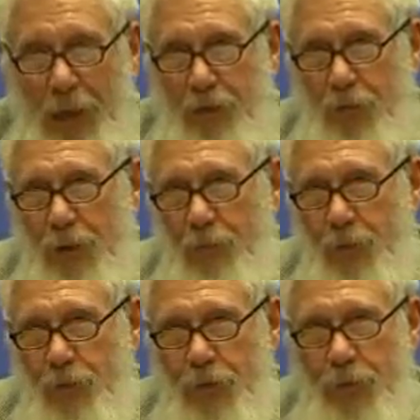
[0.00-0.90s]
I thought I
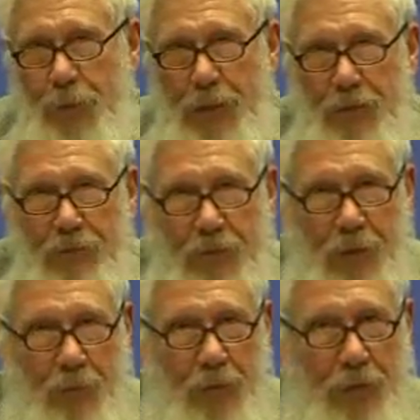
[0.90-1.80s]
would talk about the
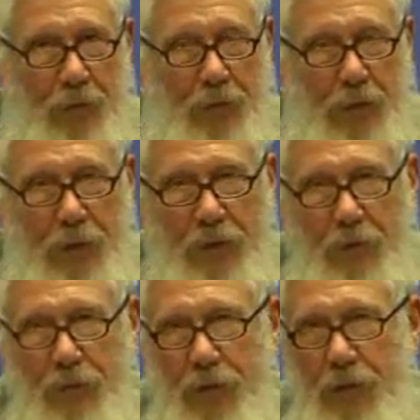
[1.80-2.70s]
same thing
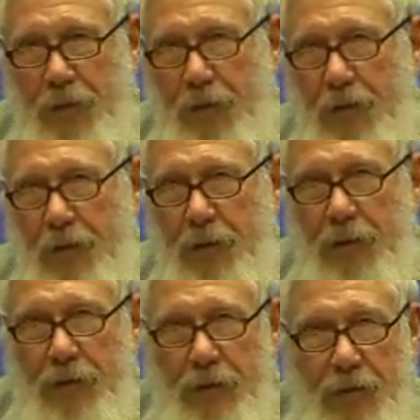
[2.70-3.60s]
tonight. The only
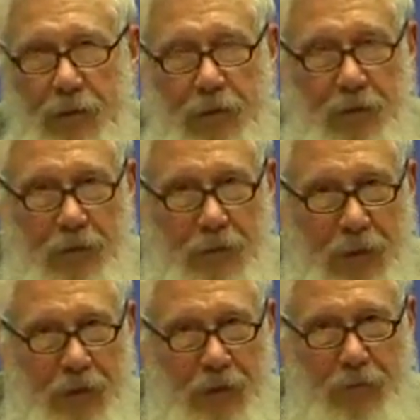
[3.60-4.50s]
thing, the
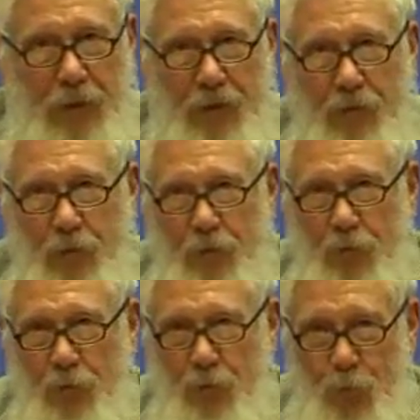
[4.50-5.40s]
title of that
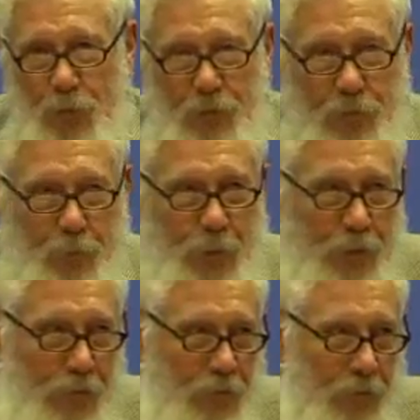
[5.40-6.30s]
talk was War and
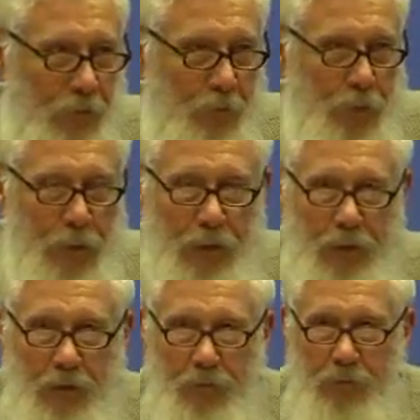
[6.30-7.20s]
Peace in the
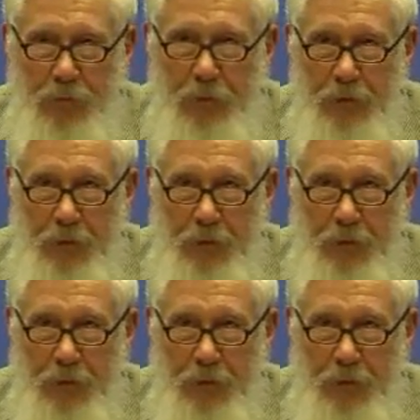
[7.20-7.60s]
Middle East.